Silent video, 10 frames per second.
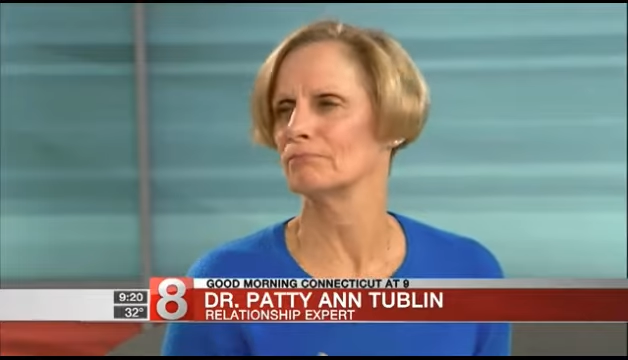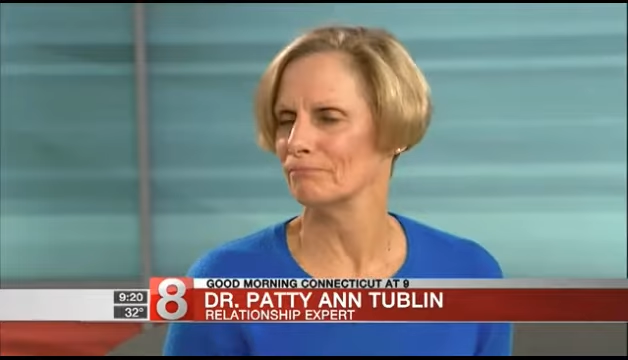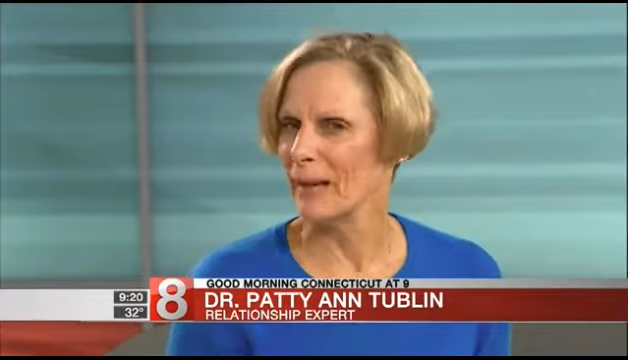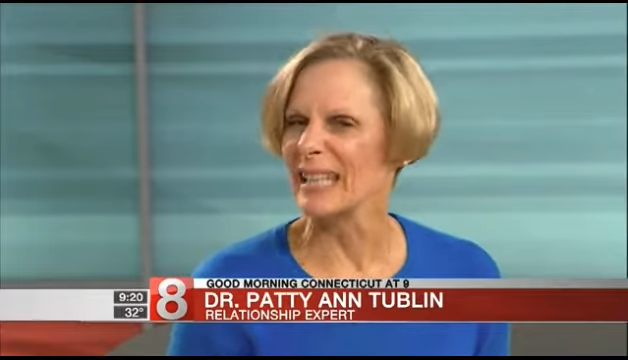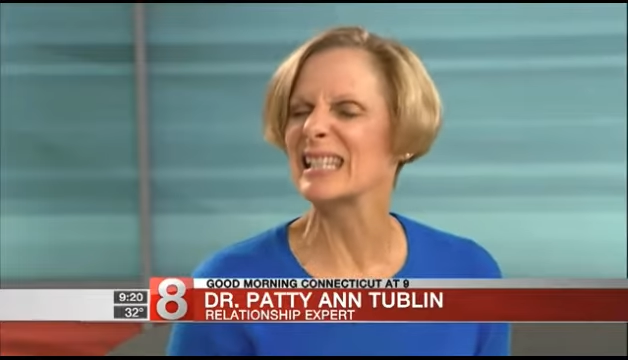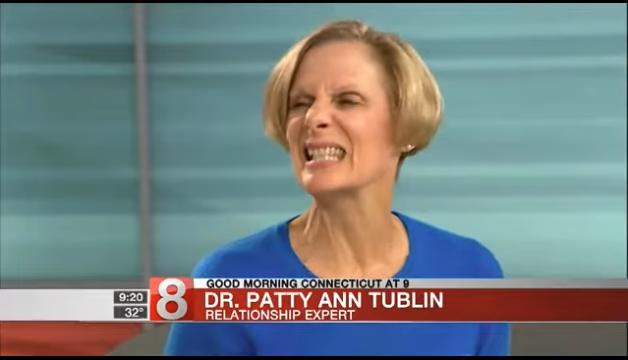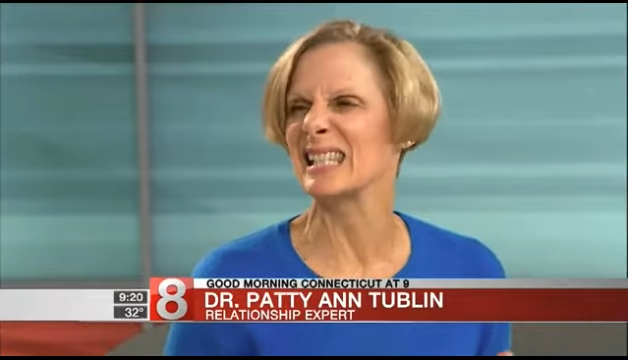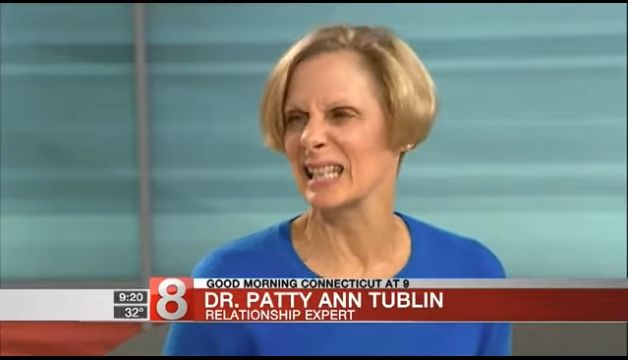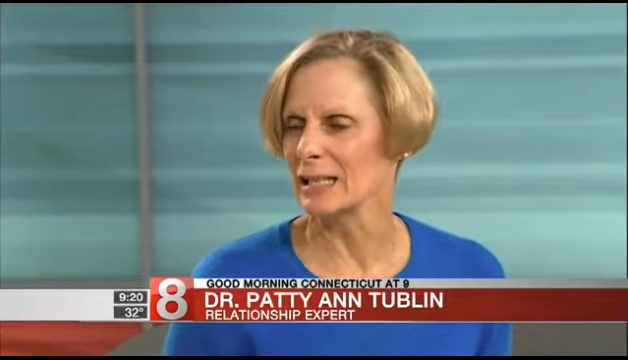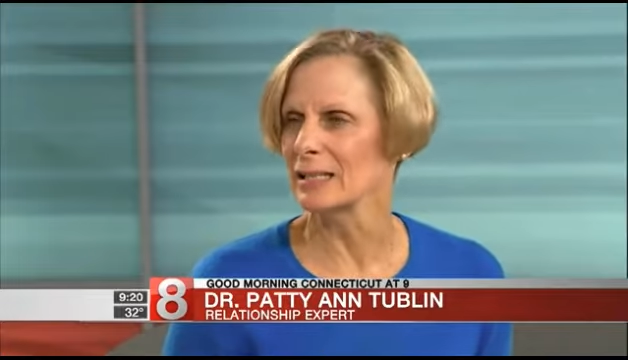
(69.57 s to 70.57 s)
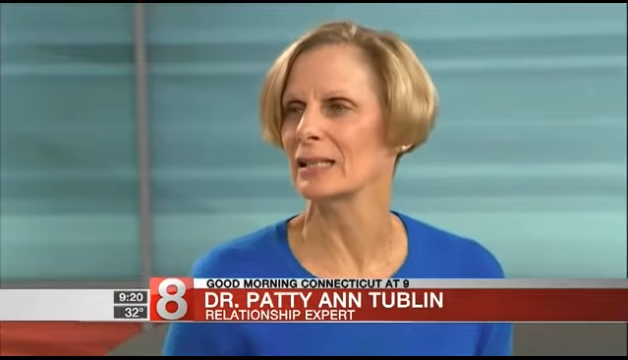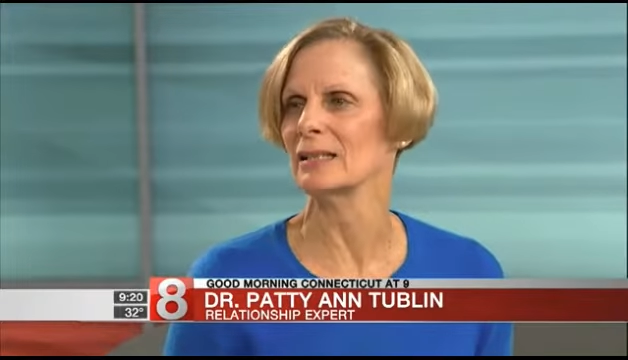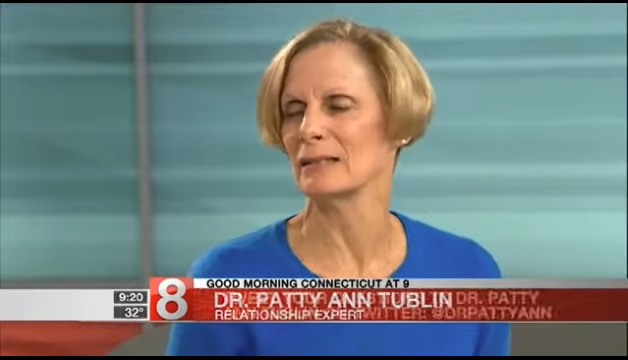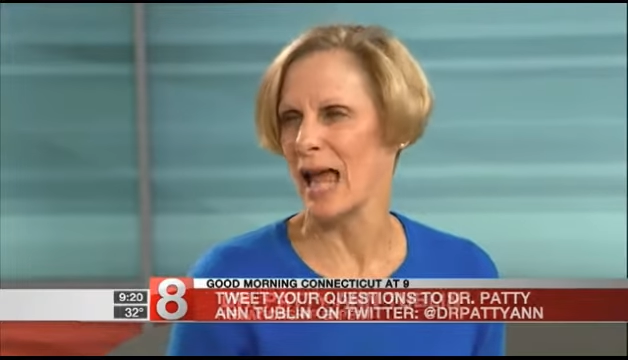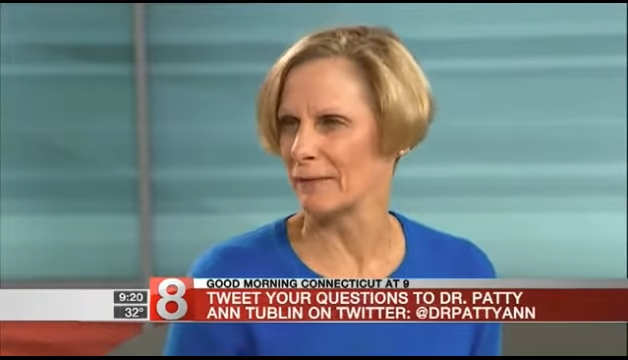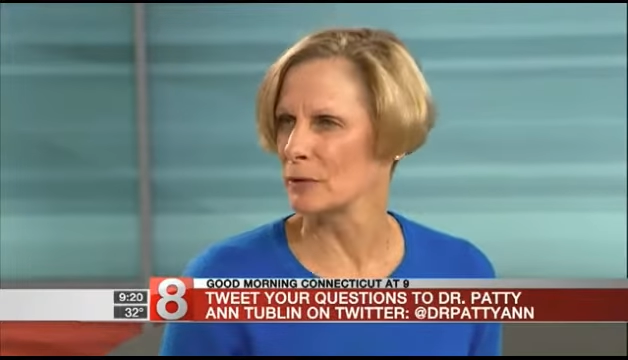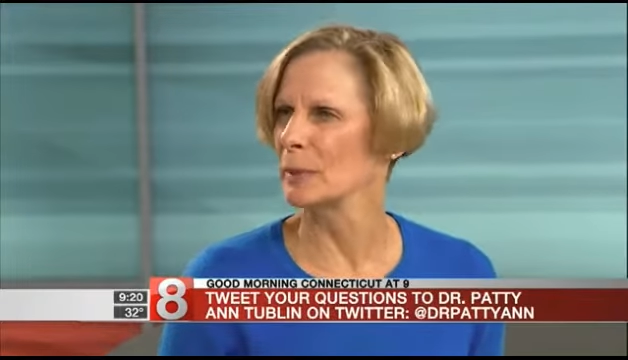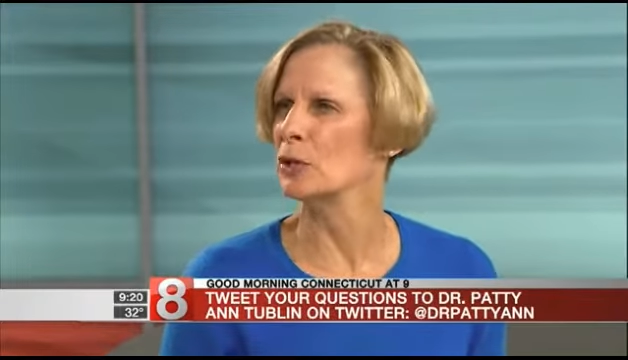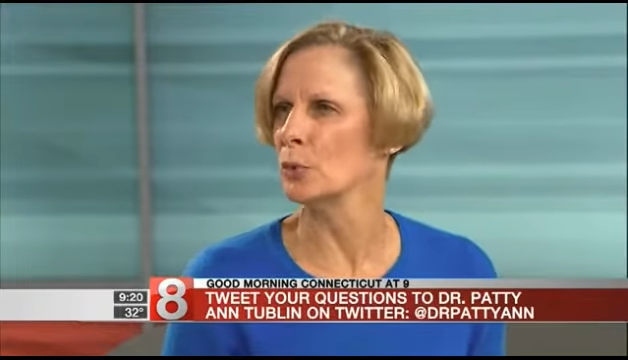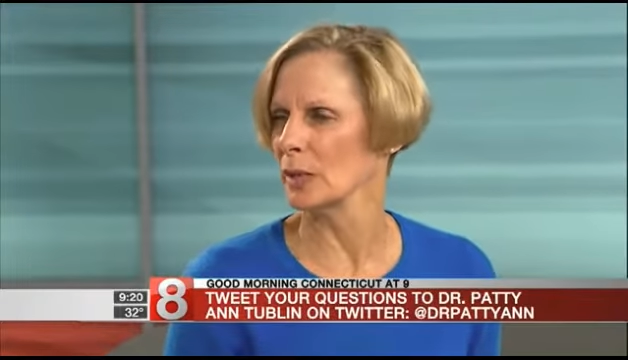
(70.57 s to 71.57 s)
might stink to have to be
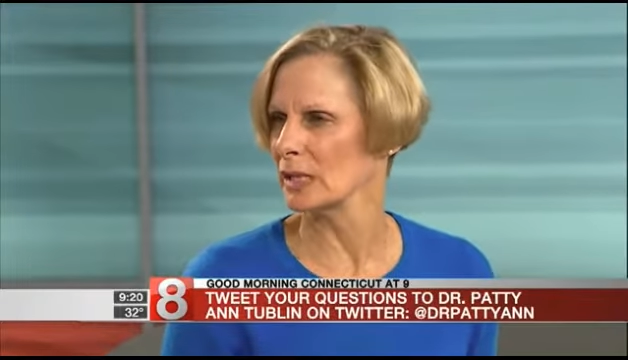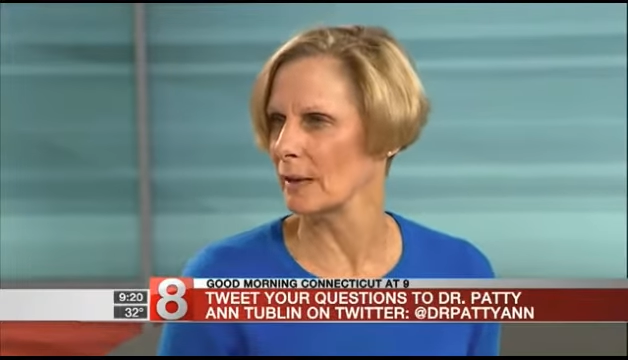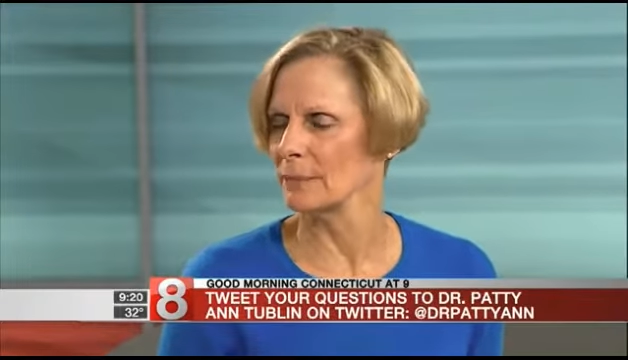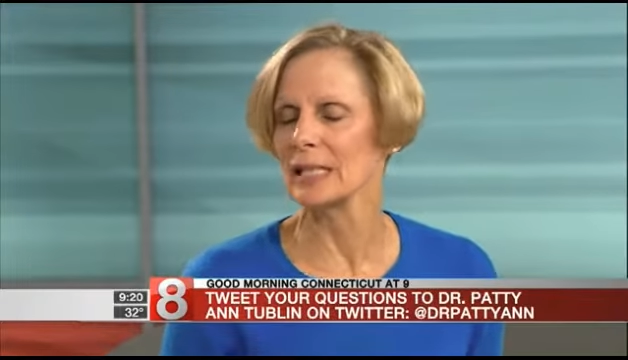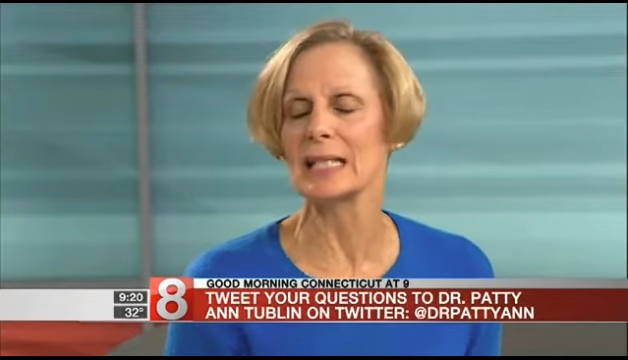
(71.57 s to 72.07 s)
doing something